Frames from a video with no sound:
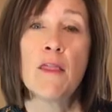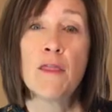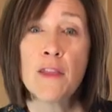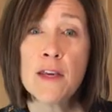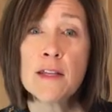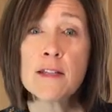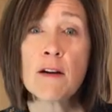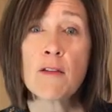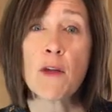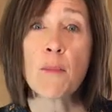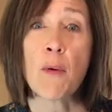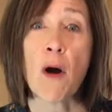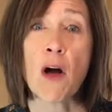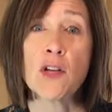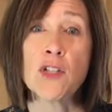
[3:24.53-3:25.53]
These are the
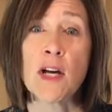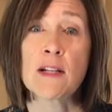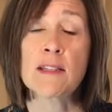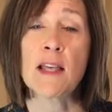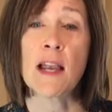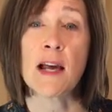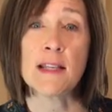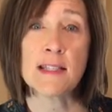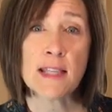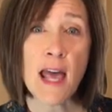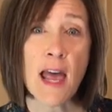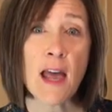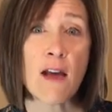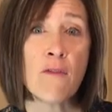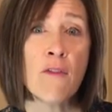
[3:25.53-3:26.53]
projects that I
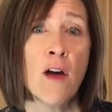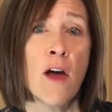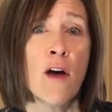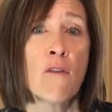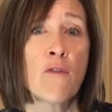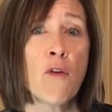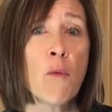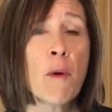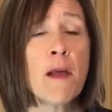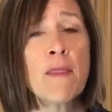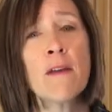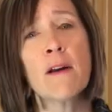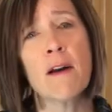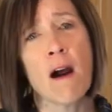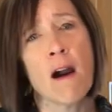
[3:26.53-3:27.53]
save for when
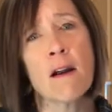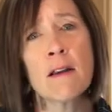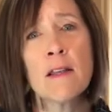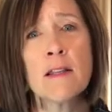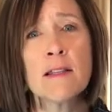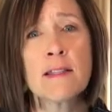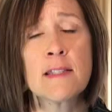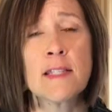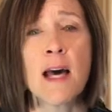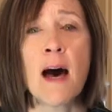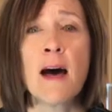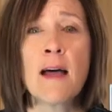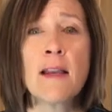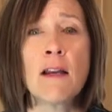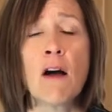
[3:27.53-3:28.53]
the garden is
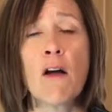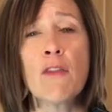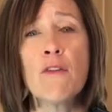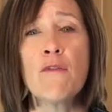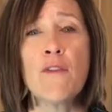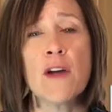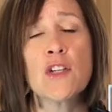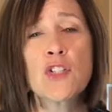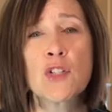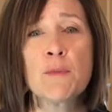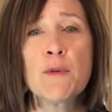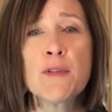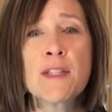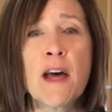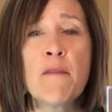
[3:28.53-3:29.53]
done and all the
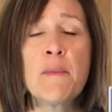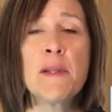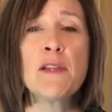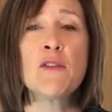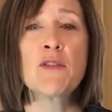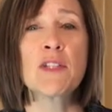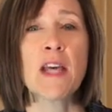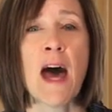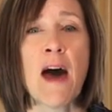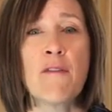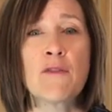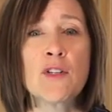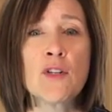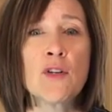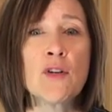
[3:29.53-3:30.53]
vegetables have been looked
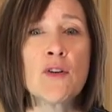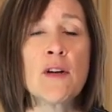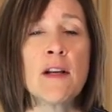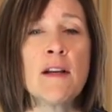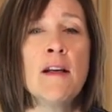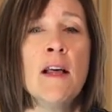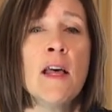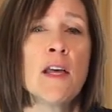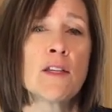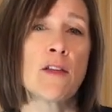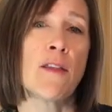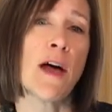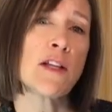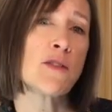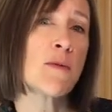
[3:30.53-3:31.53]
after, and so
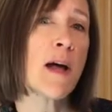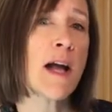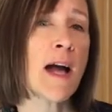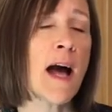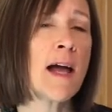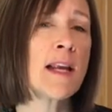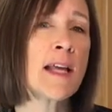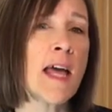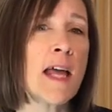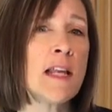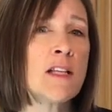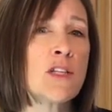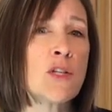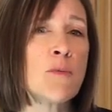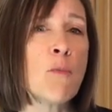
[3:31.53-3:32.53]
that's when I kind of get
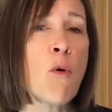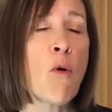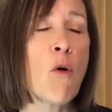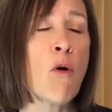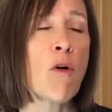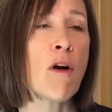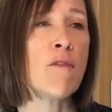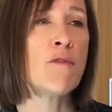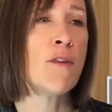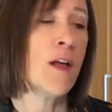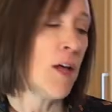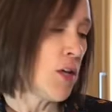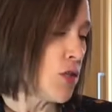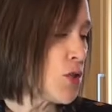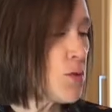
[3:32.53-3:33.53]
into more of
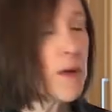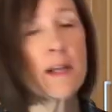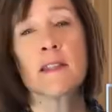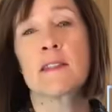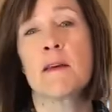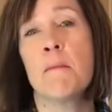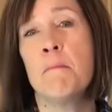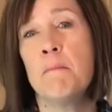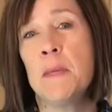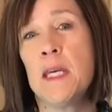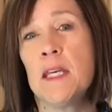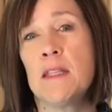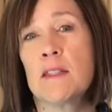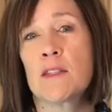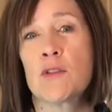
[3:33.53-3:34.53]
doing some
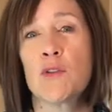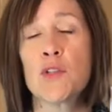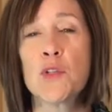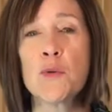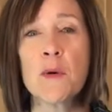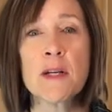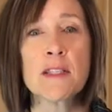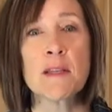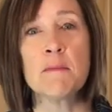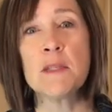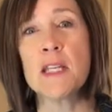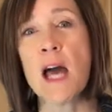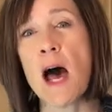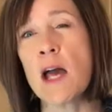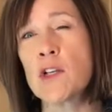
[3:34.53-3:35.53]
meats, or doing some
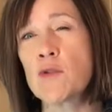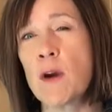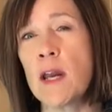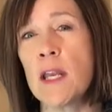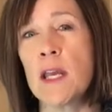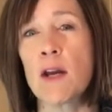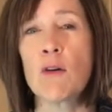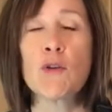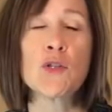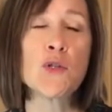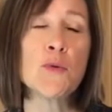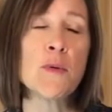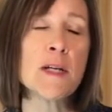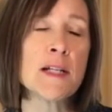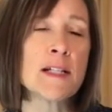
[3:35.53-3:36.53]
dehydrating, or
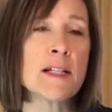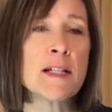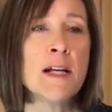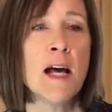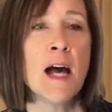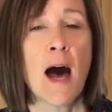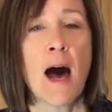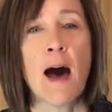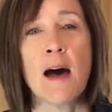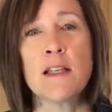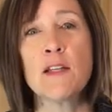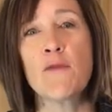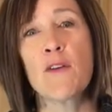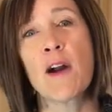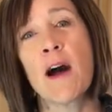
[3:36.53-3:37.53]
doing
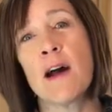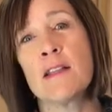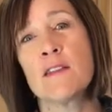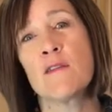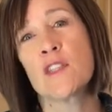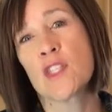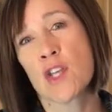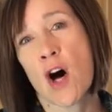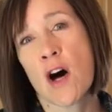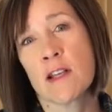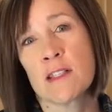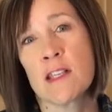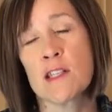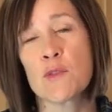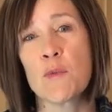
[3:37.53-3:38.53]
different kinds of
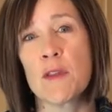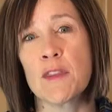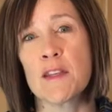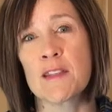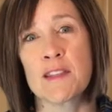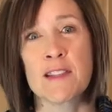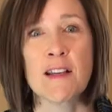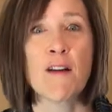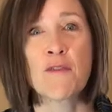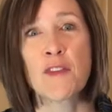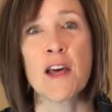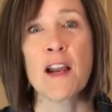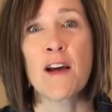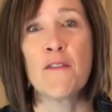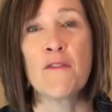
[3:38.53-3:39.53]
sauces with the stuff
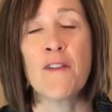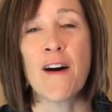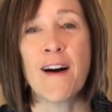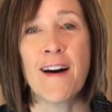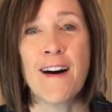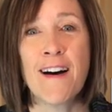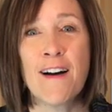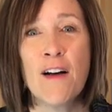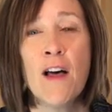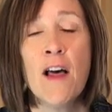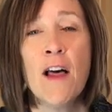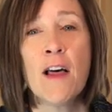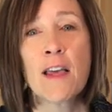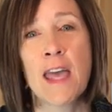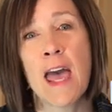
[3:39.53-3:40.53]
that I've
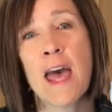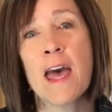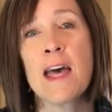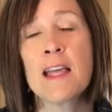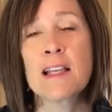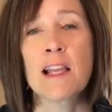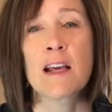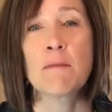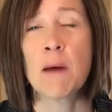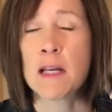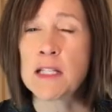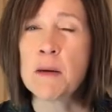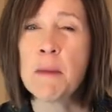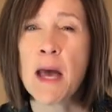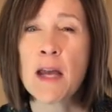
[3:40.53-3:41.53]
canned, like my
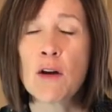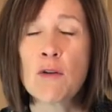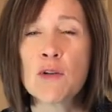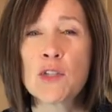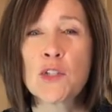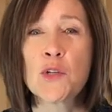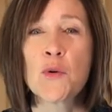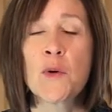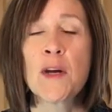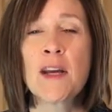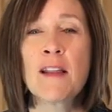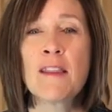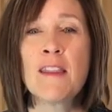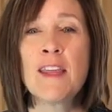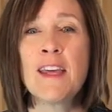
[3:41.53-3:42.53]
tomatoes
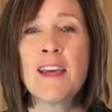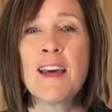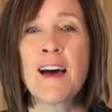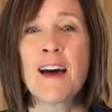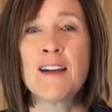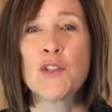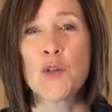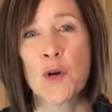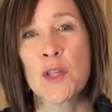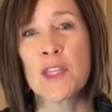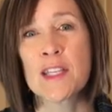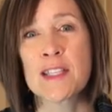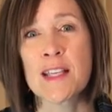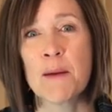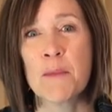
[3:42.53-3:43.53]
during the
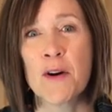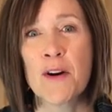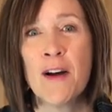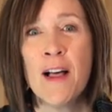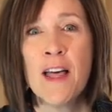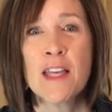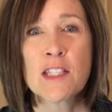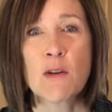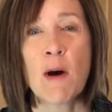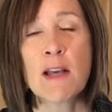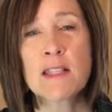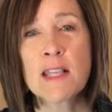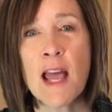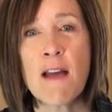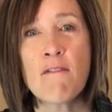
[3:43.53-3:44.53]
summer. So I
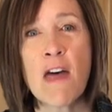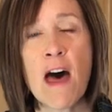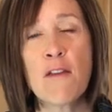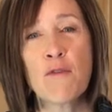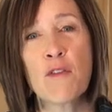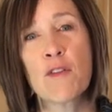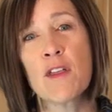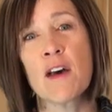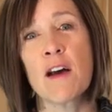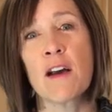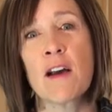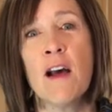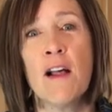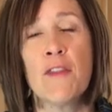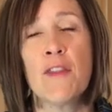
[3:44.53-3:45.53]
save that for
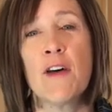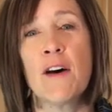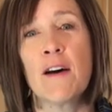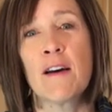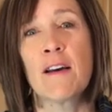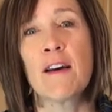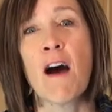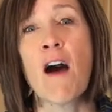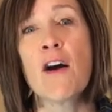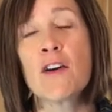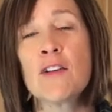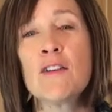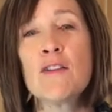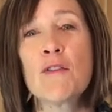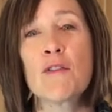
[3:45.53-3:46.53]
the
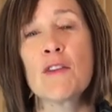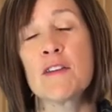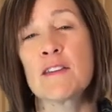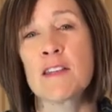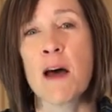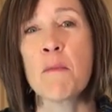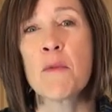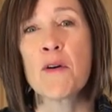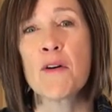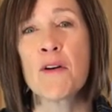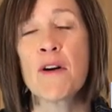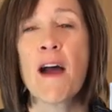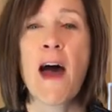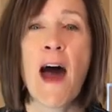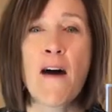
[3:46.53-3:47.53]
garden or the
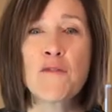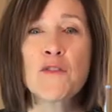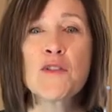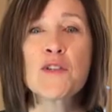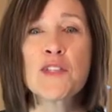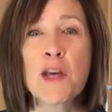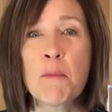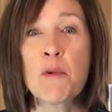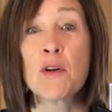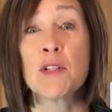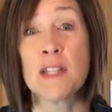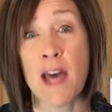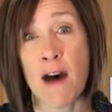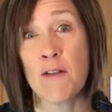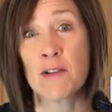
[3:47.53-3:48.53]
summer, after summer
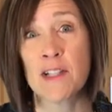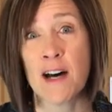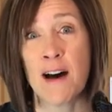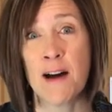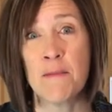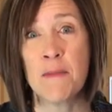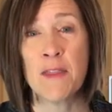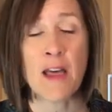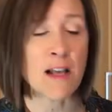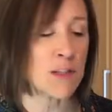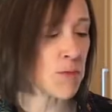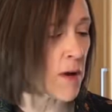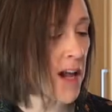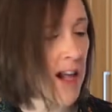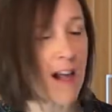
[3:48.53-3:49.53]
downtime, and that's
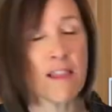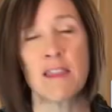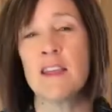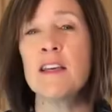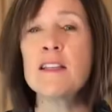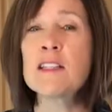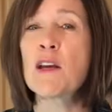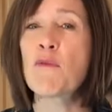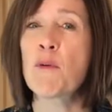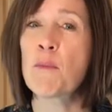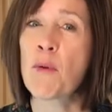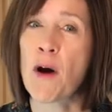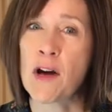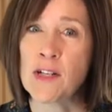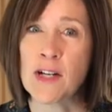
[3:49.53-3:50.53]
when I get these different
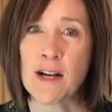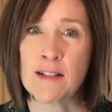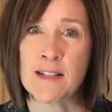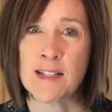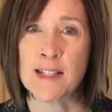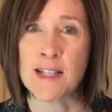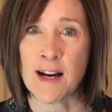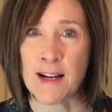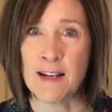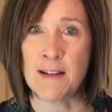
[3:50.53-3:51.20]
projects done.